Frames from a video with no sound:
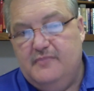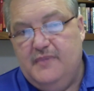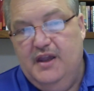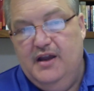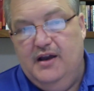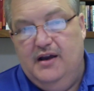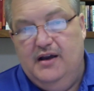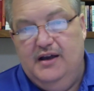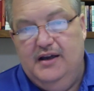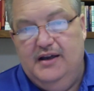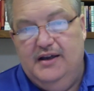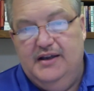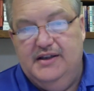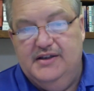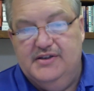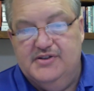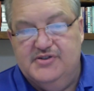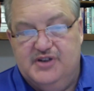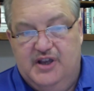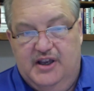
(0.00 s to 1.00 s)

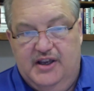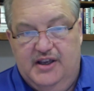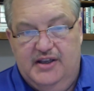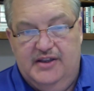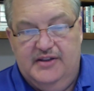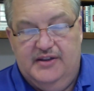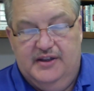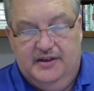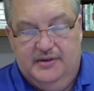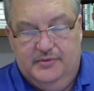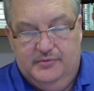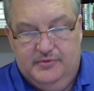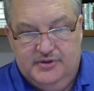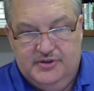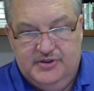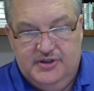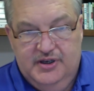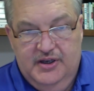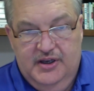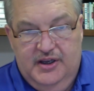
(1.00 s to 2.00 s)
in saying that it
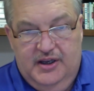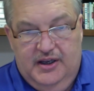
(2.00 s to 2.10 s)
was